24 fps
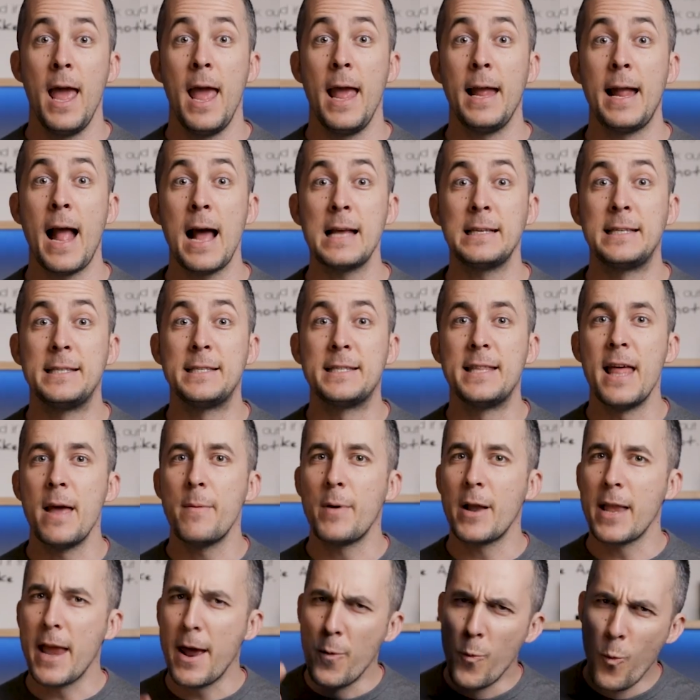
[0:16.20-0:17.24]
Hey guys, it's
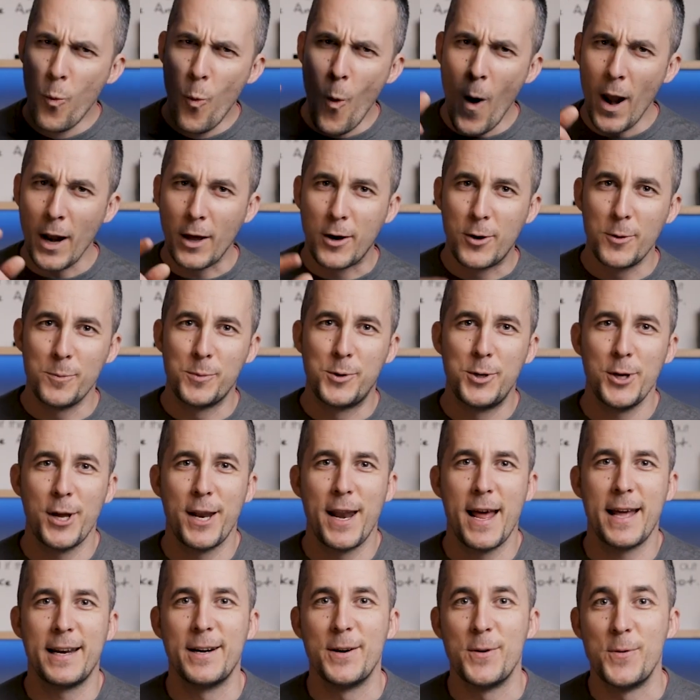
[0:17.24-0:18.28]
Nemanja and welcome to
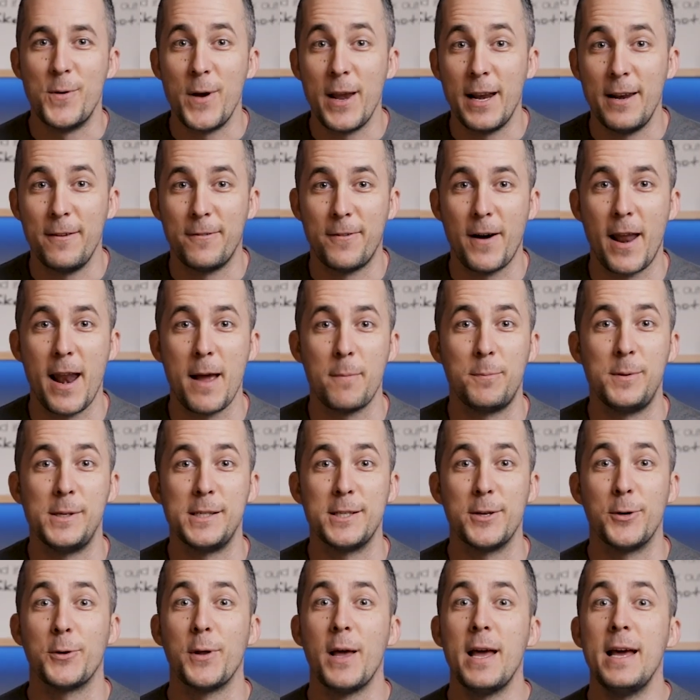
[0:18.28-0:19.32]
another really fun
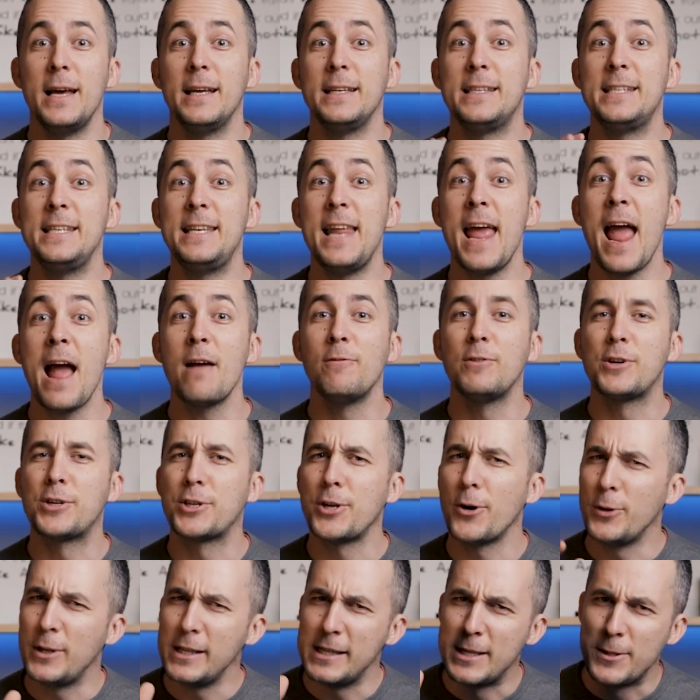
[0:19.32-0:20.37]
episode. Today I will
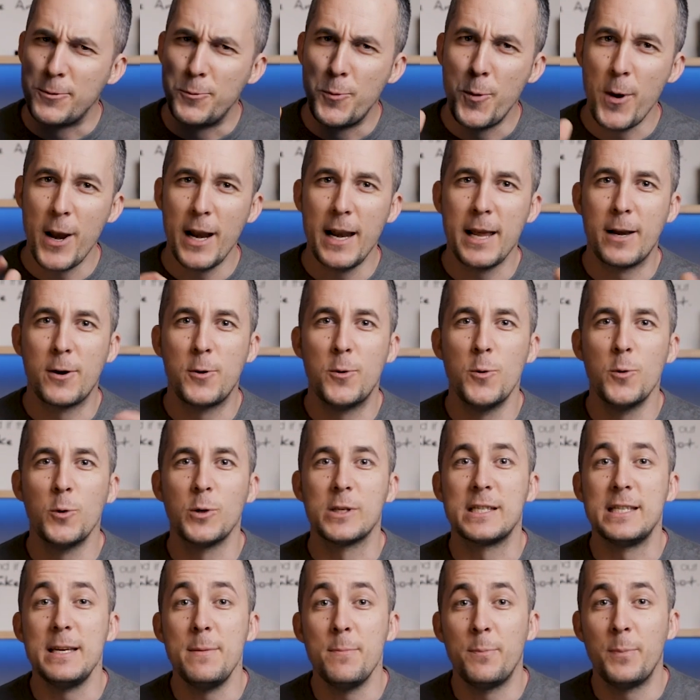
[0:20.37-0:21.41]
show you this really cool,
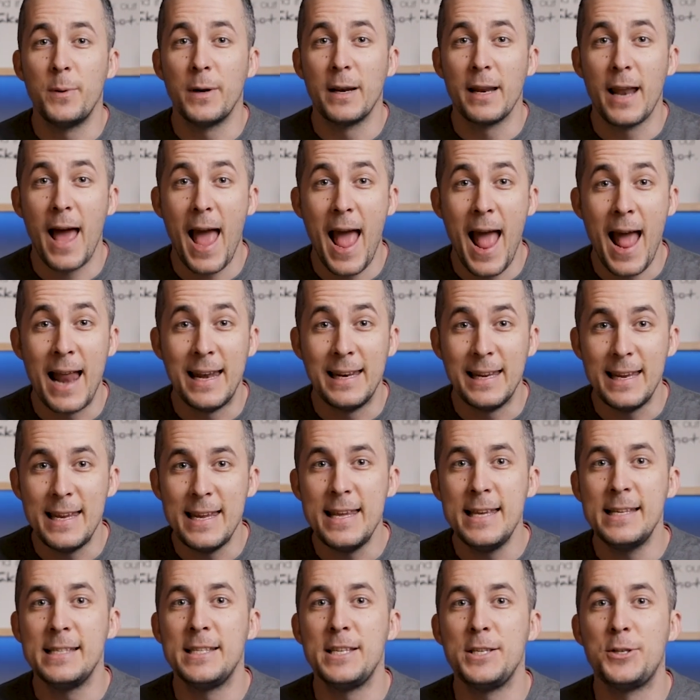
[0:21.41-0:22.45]
simple and
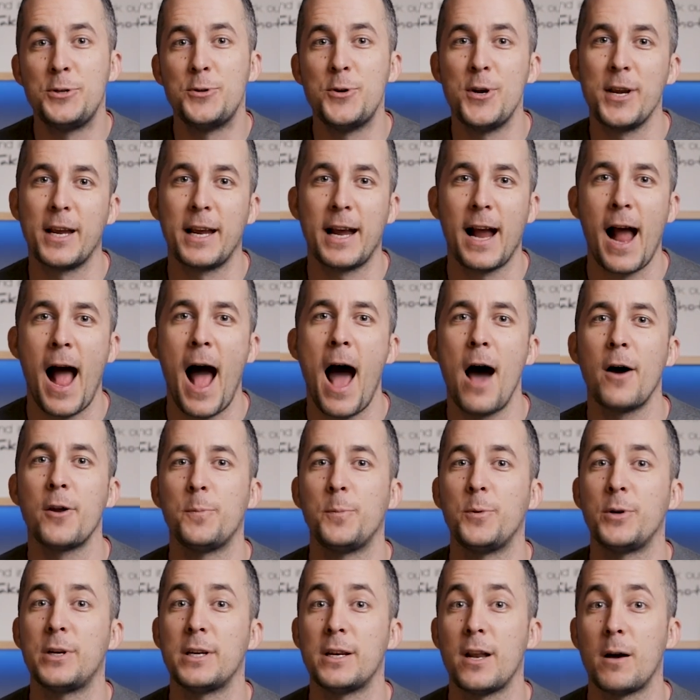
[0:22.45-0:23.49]
easy trick how to
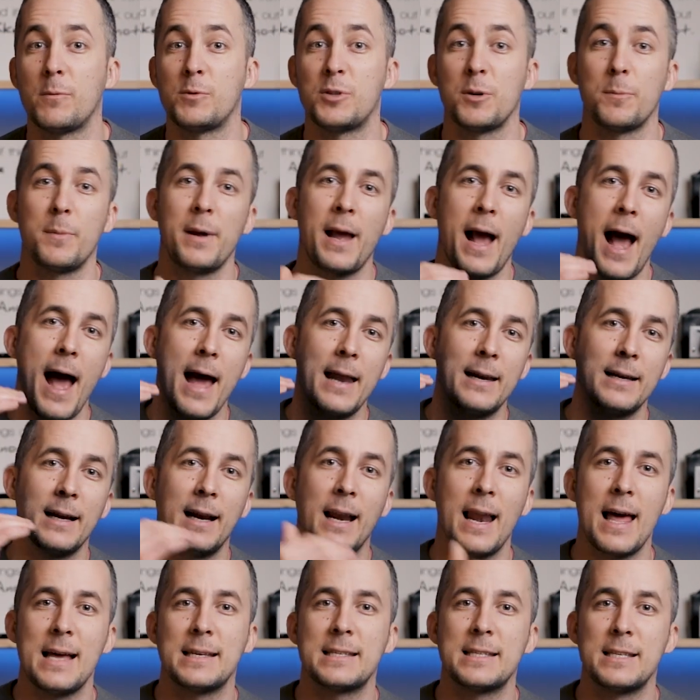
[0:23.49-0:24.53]
put an object behind a
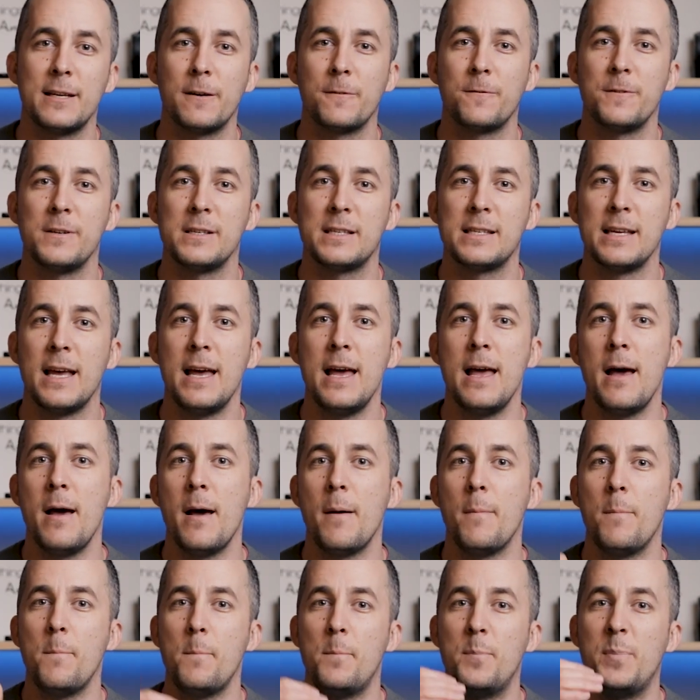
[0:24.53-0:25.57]
glass surface,
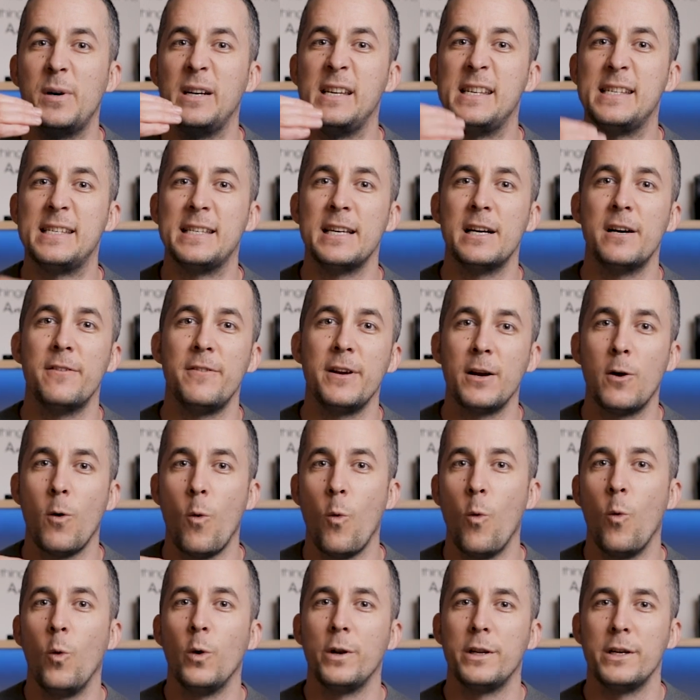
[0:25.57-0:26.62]
preserving
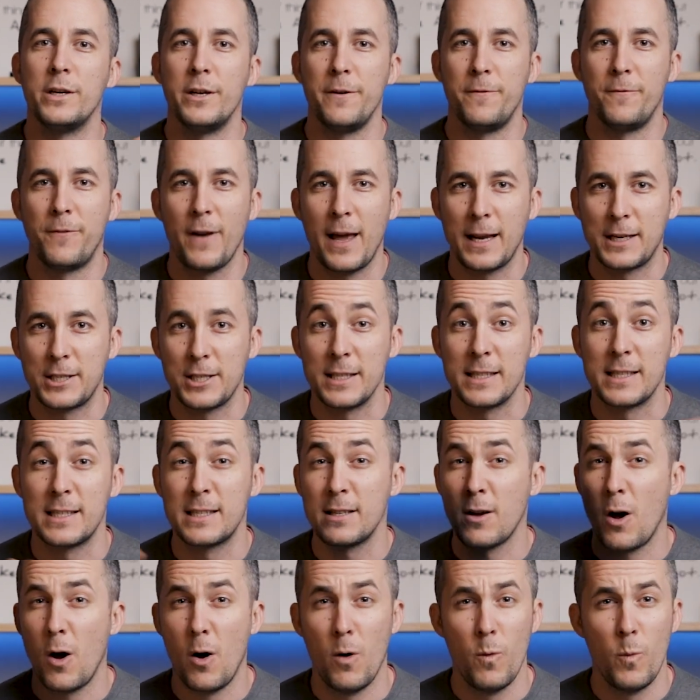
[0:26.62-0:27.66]
all the reflections.
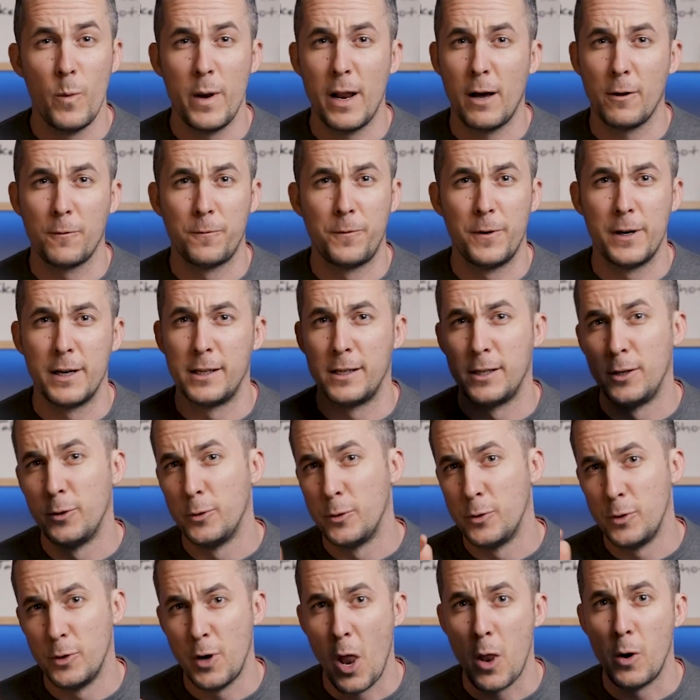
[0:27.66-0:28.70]
So without further
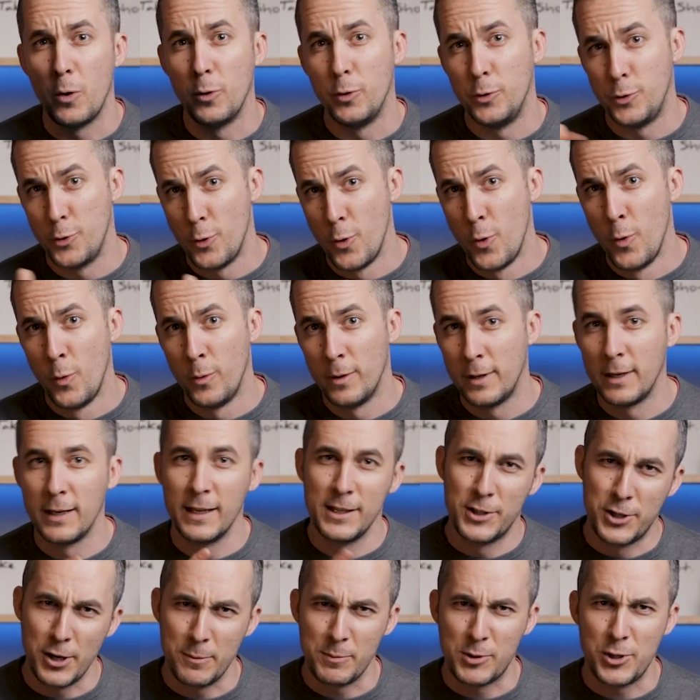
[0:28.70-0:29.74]
ado,
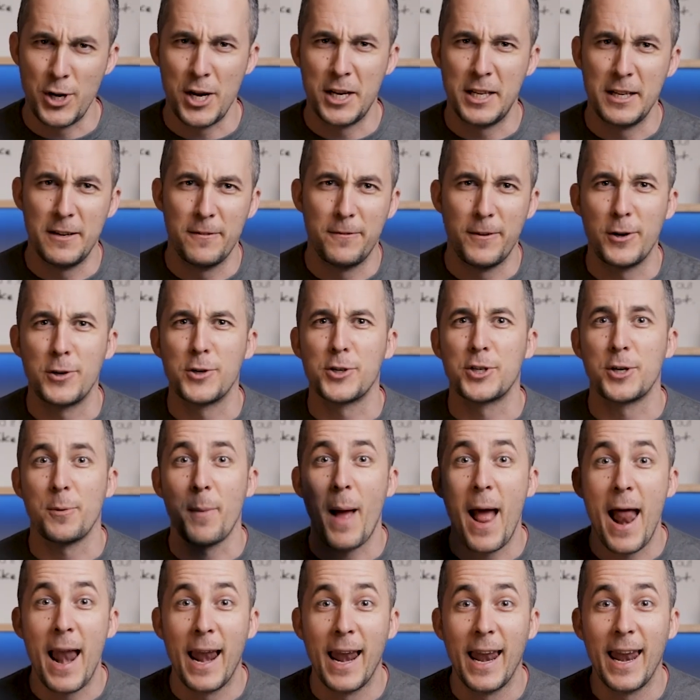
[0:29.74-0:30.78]
let's jump straight into Photoshop
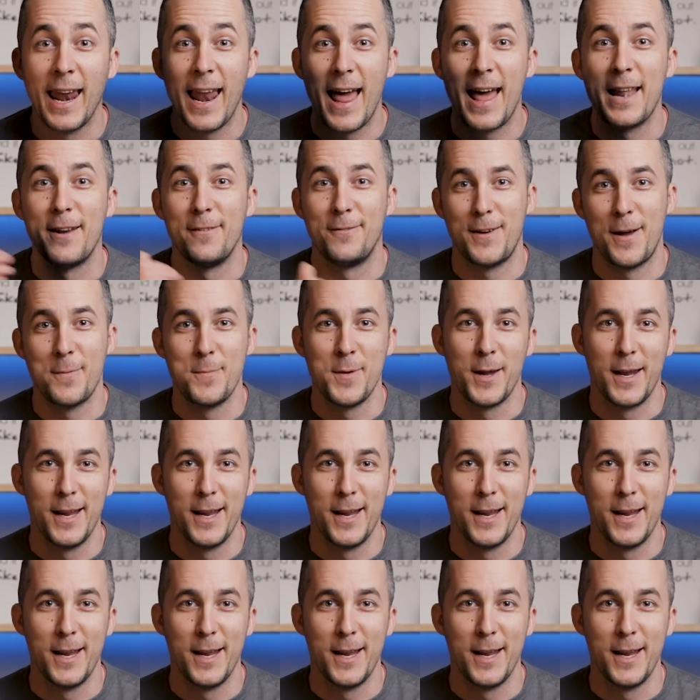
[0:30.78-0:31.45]
and let the fun